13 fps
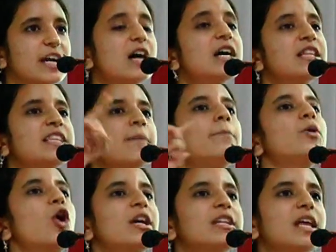they
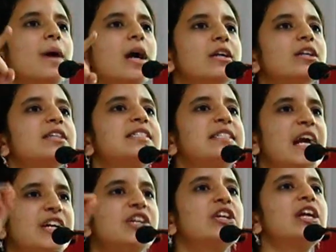brought them under a
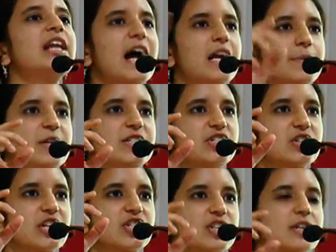central
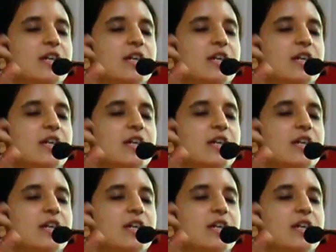administration.